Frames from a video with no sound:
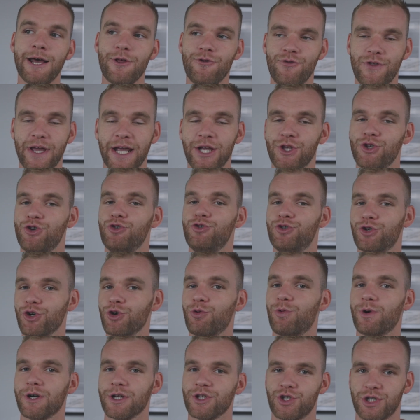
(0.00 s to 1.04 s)
then you do
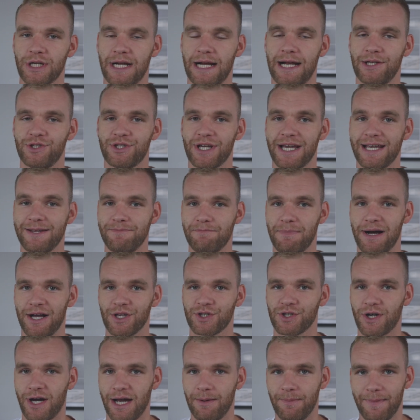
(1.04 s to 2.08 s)
want to charge a much
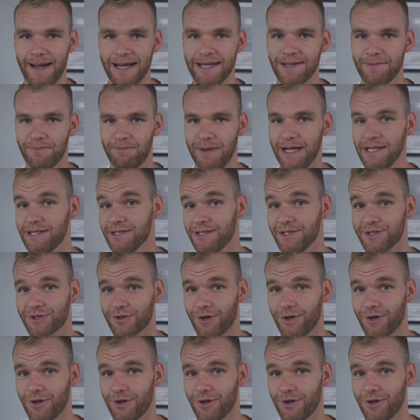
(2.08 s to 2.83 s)
higher maintenance